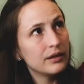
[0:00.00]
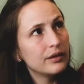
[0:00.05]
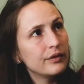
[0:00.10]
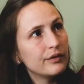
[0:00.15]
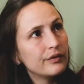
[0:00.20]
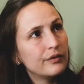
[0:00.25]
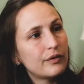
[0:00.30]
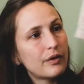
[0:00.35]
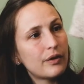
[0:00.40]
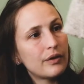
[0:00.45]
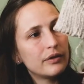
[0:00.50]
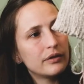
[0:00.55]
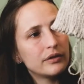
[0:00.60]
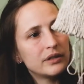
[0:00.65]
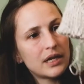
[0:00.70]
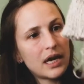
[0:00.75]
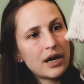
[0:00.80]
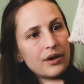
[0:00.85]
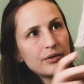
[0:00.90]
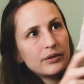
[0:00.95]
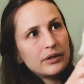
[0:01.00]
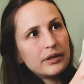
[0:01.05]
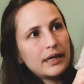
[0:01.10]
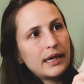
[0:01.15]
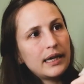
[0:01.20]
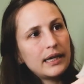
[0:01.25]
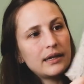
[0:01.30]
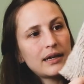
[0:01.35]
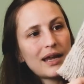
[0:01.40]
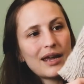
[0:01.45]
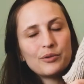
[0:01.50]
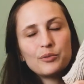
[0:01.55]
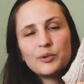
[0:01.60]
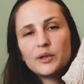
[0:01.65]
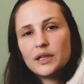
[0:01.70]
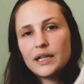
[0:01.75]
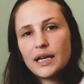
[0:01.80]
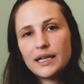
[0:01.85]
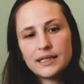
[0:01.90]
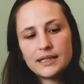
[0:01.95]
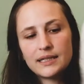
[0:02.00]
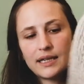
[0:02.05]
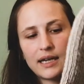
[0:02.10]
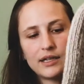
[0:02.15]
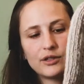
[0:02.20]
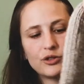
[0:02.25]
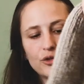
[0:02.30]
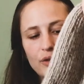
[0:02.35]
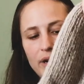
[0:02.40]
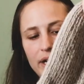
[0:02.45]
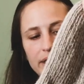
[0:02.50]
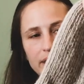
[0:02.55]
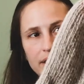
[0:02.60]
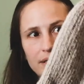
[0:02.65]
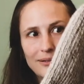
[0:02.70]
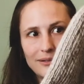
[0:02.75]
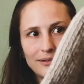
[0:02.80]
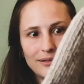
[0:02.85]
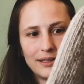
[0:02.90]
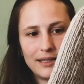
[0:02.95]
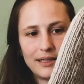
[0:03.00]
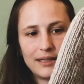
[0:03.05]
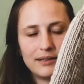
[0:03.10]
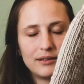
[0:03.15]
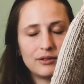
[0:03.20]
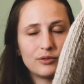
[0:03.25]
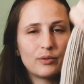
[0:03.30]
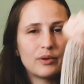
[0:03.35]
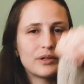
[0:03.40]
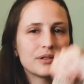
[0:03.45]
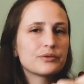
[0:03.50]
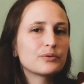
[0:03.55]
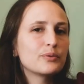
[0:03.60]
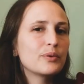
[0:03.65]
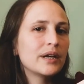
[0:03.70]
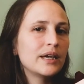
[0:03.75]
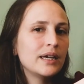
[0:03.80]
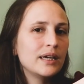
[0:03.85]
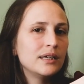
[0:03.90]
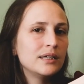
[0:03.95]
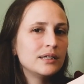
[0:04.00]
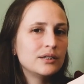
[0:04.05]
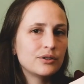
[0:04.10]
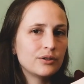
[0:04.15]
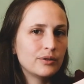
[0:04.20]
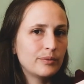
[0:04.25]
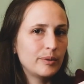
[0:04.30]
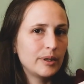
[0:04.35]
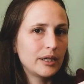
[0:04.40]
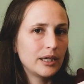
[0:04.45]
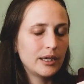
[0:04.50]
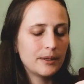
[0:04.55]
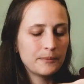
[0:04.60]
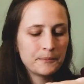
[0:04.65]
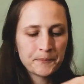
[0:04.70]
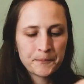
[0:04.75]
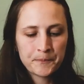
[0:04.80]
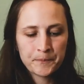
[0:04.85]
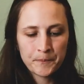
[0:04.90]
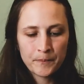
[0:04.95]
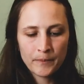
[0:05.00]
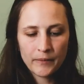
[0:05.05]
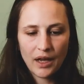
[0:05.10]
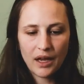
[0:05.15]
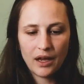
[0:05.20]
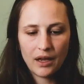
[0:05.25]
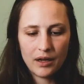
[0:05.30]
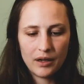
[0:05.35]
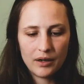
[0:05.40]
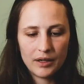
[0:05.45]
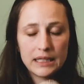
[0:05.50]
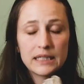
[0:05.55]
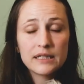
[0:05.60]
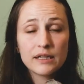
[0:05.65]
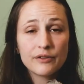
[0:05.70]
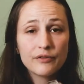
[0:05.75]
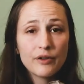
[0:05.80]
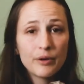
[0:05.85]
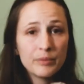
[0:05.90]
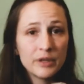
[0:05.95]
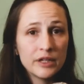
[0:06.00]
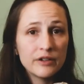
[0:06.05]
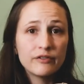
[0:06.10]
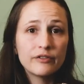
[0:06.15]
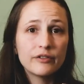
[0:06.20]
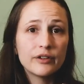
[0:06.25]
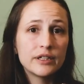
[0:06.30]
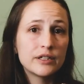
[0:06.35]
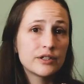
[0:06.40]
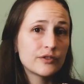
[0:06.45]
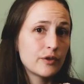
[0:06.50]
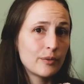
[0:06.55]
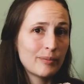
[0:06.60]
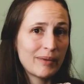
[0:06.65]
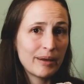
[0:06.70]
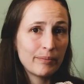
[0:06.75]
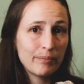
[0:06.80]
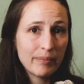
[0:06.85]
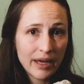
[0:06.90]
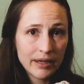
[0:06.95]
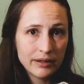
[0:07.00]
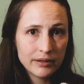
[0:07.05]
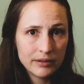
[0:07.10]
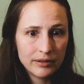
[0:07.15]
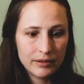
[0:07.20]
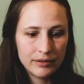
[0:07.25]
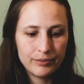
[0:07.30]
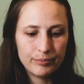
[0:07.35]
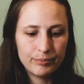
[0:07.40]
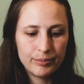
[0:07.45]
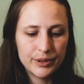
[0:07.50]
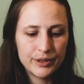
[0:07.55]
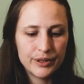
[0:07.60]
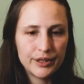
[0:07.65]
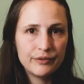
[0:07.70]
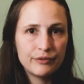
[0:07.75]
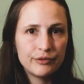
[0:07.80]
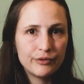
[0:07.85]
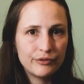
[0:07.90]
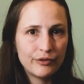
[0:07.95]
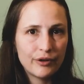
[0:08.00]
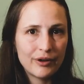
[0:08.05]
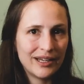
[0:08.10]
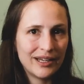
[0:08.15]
further down and I realized I tried it on and it was way too big. It's not for me, it's for my partner, but even for